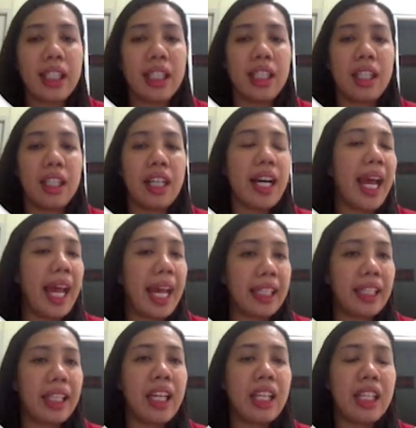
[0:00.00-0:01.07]
a head.
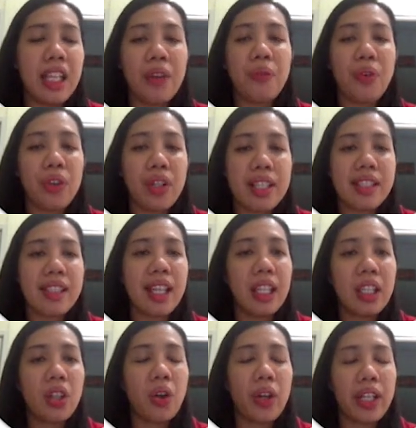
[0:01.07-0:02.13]
Then for the
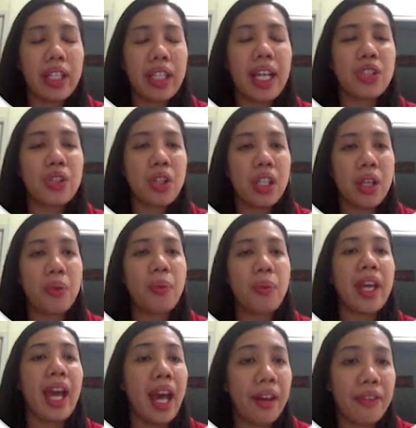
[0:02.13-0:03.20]
second coin, actually we
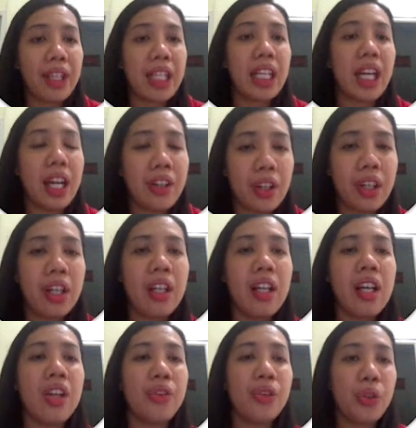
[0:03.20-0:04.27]
have another
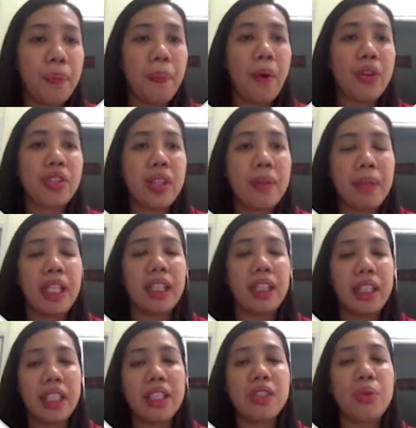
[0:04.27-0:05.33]
two
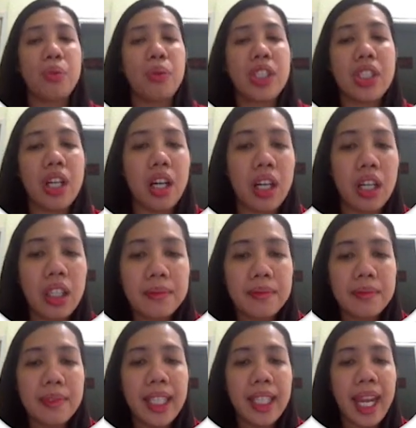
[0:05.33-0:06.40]
possibilities, which are
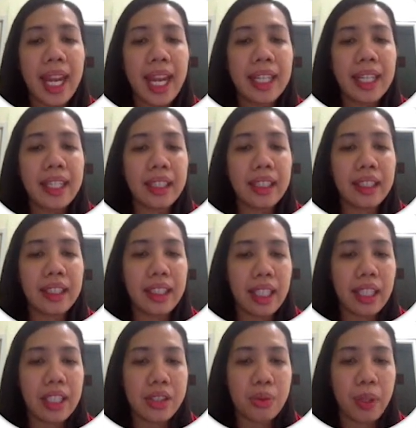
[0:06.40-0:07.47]
head and tail
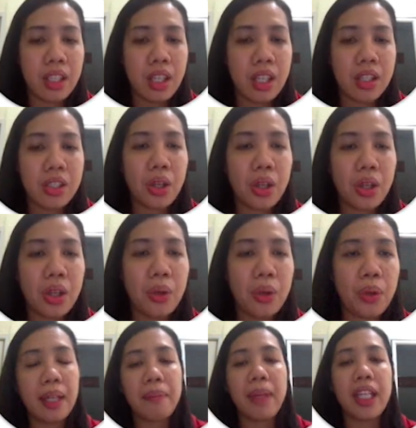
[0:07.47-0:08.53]
as well. So we
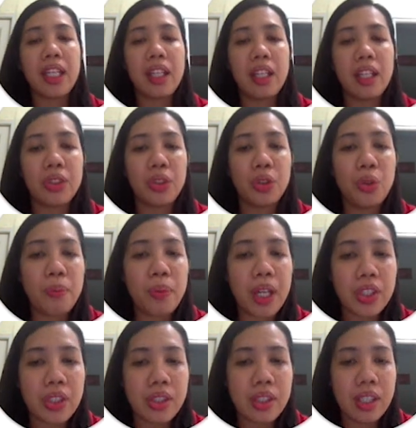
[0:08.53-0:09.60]
can make two
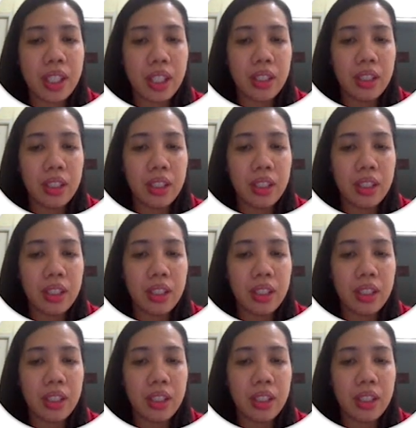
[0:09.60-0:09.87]
branches here.